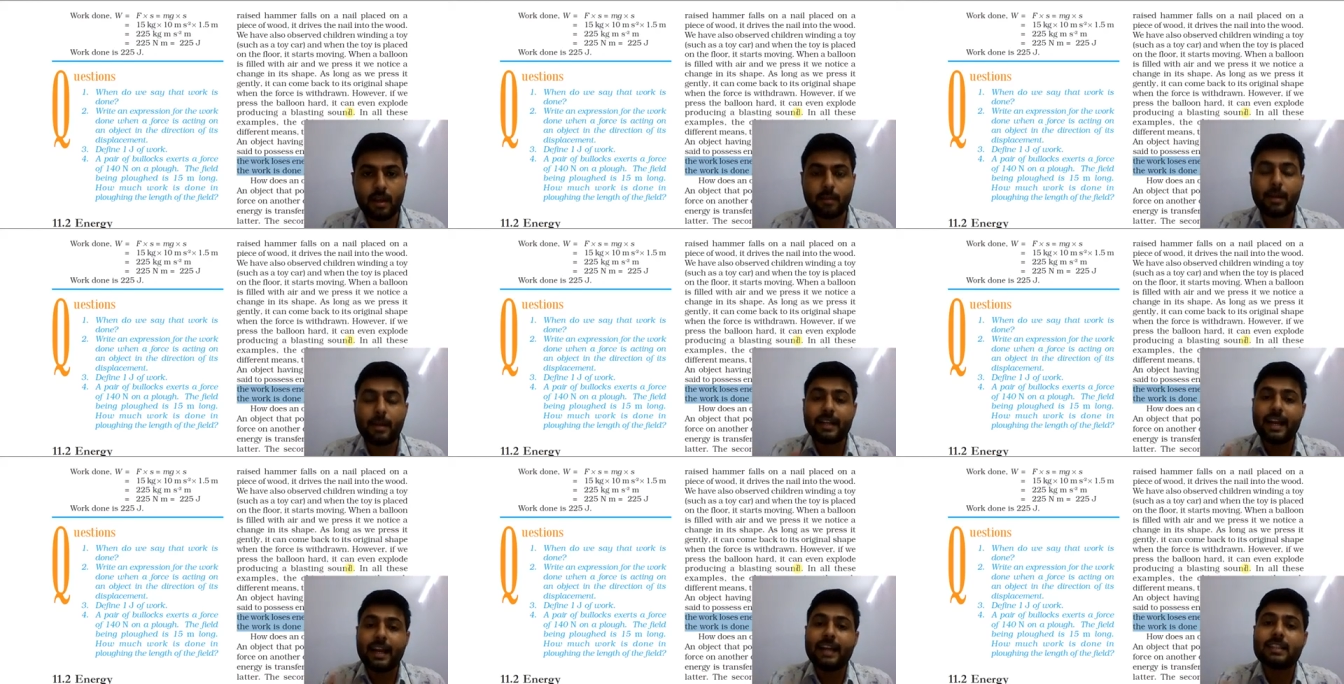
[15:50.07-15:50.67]

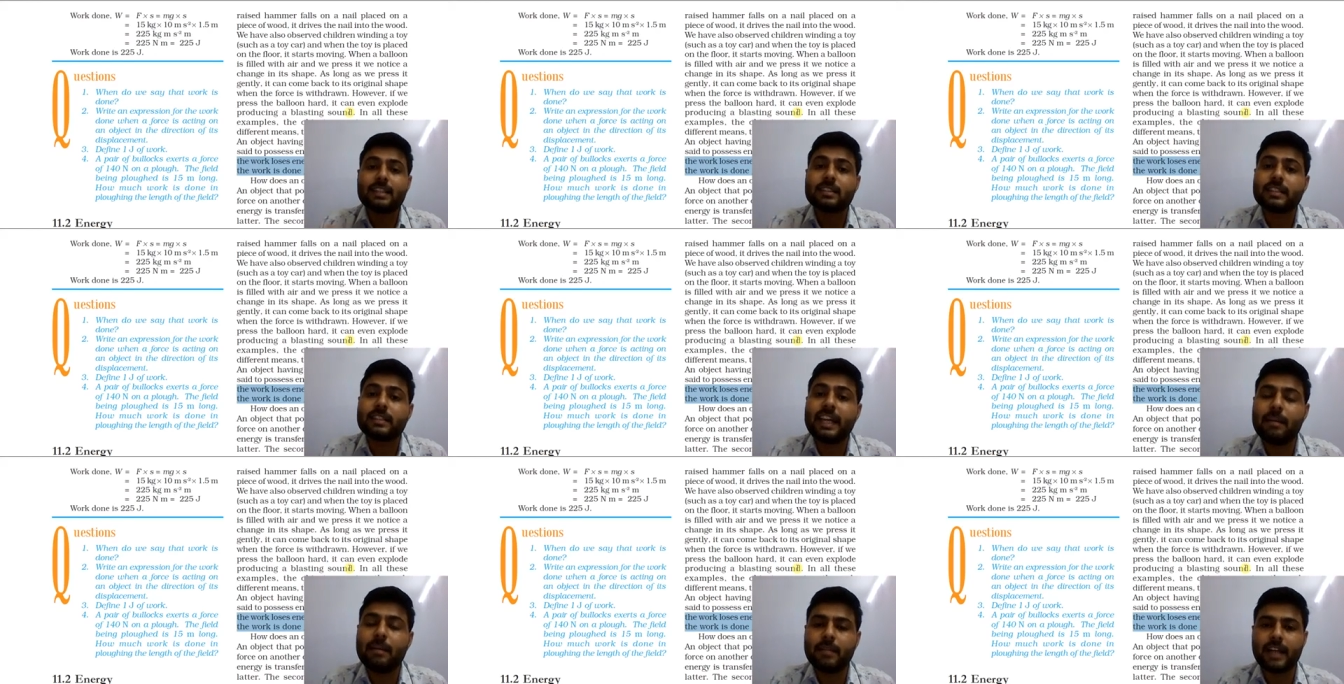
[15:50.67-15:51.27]
But at
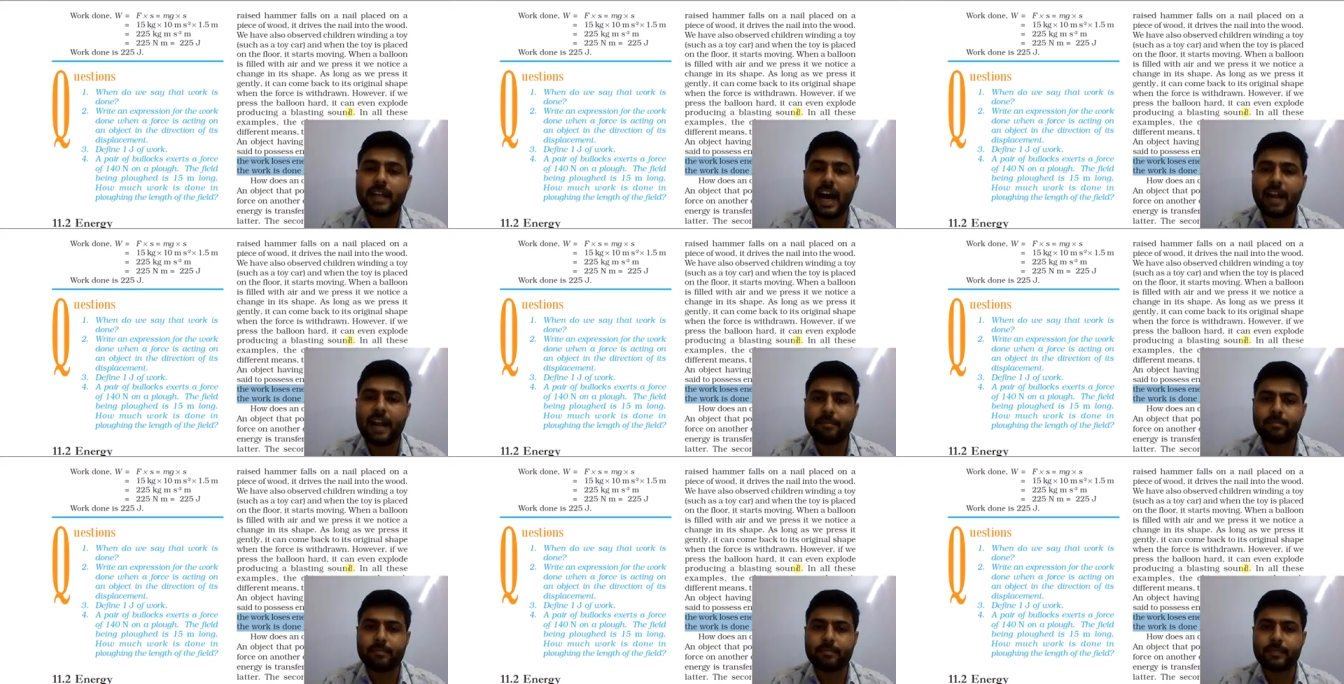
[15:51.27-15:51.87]
same
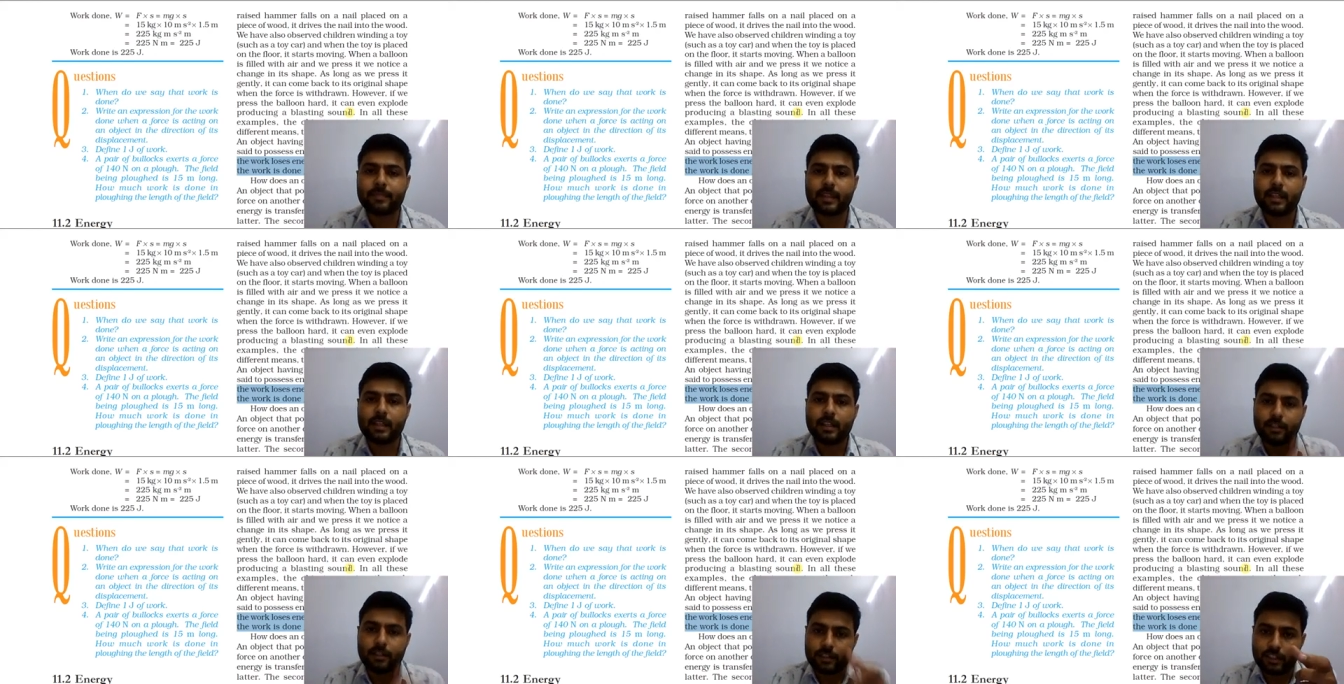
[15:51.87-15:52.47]
time,
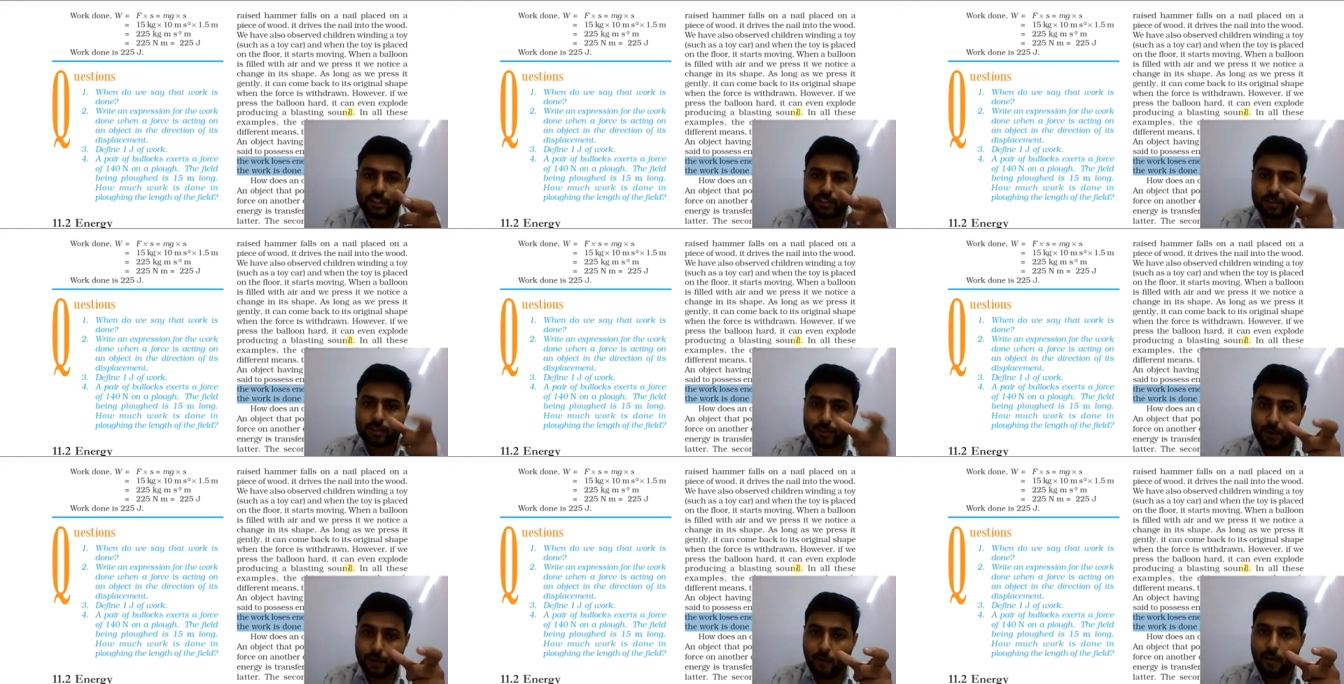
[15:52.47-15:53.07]
this
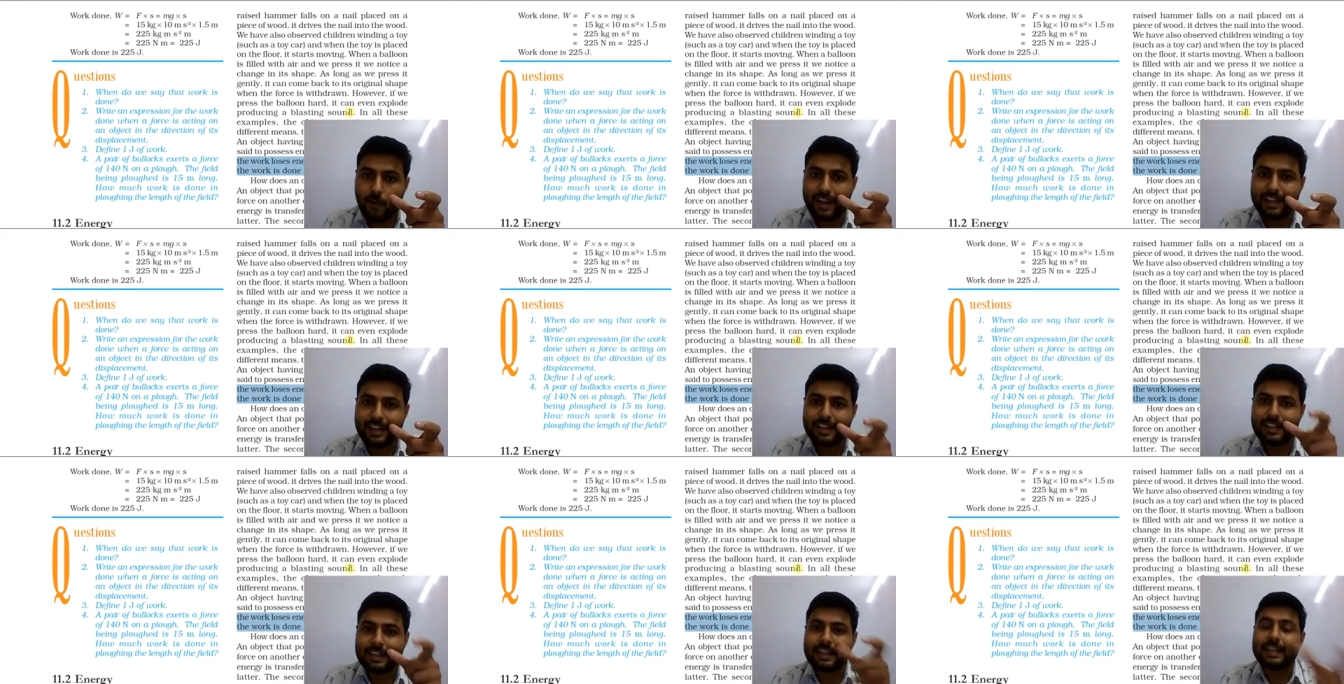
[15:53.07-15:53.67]
toy
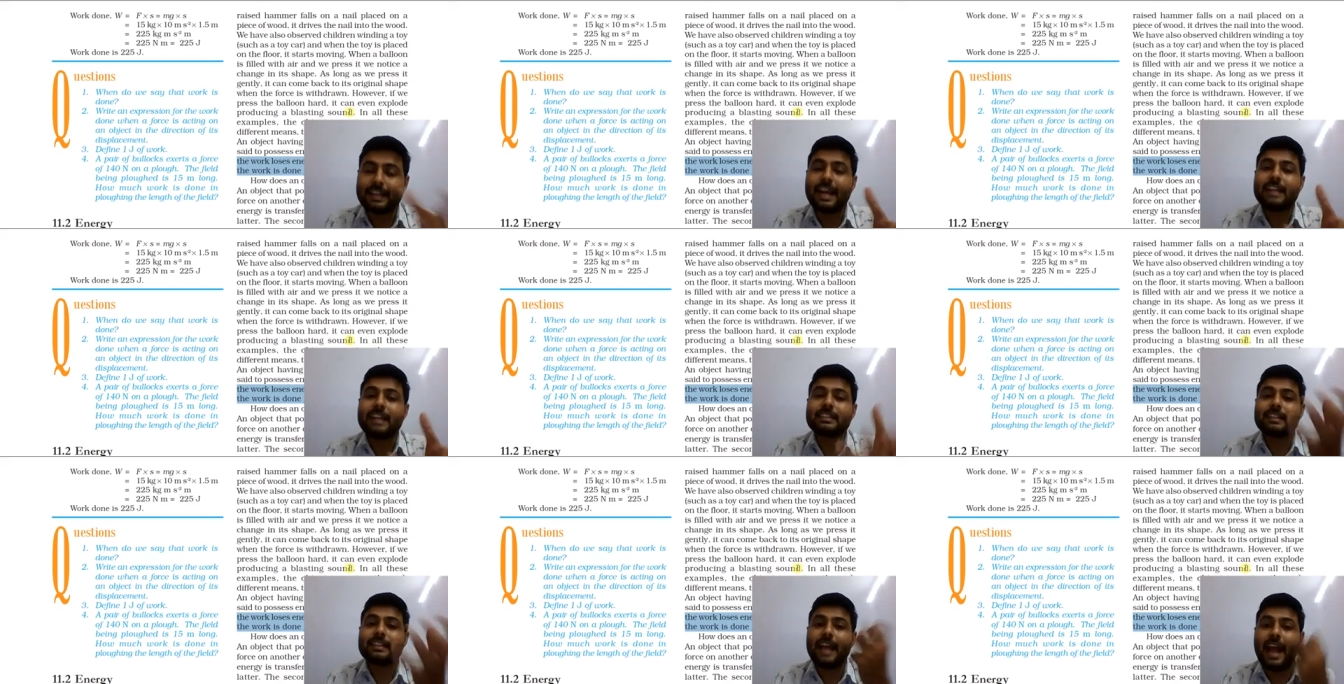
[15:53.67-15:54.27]

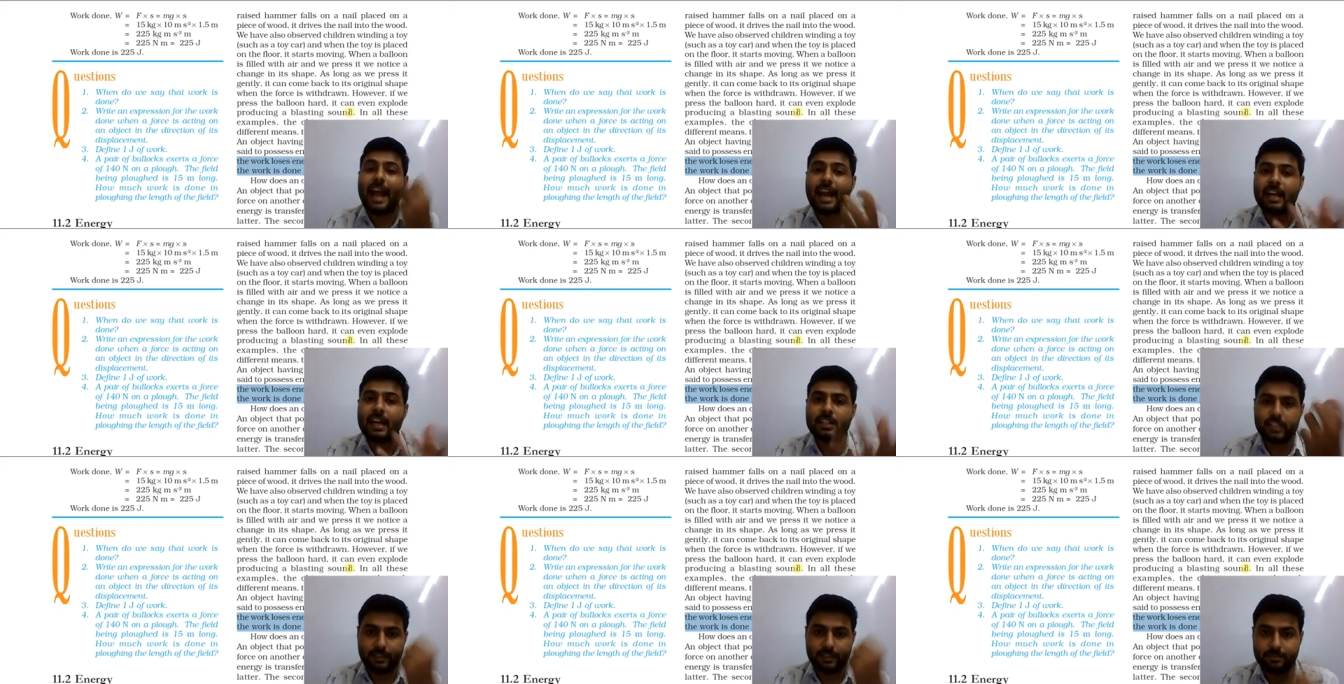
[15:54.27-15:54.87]
gets
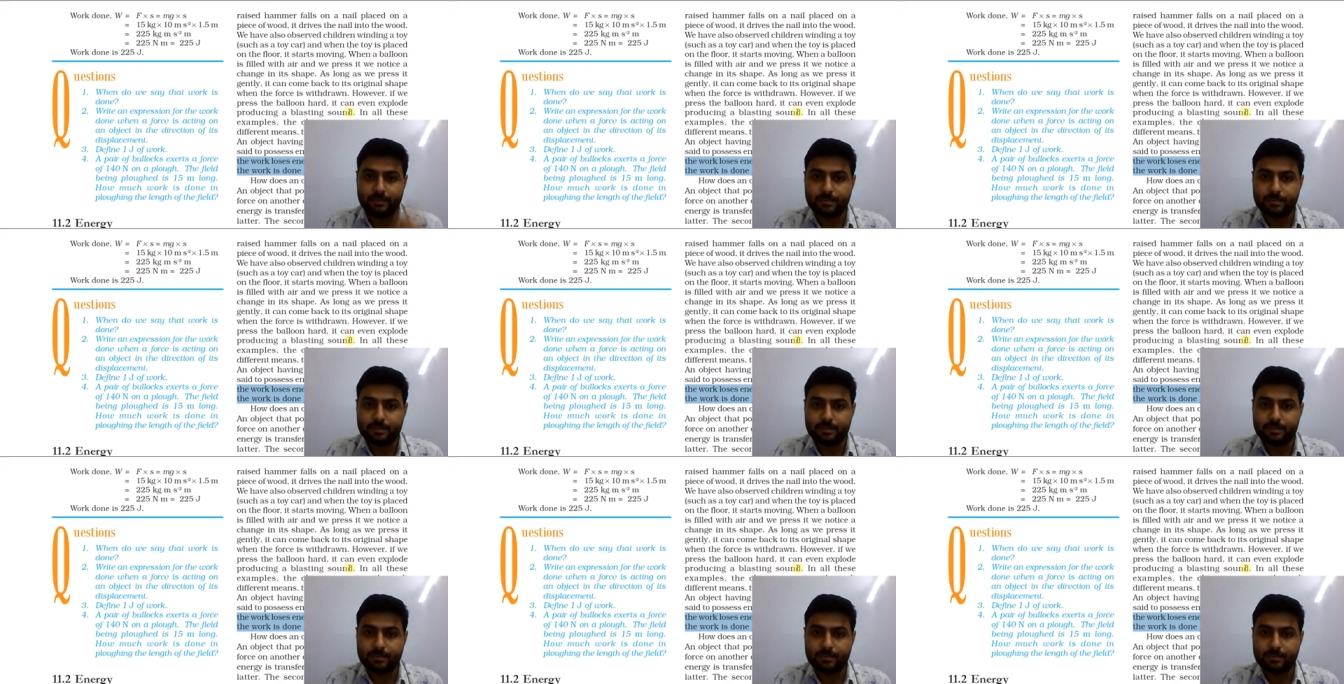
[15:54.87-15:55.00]
energy.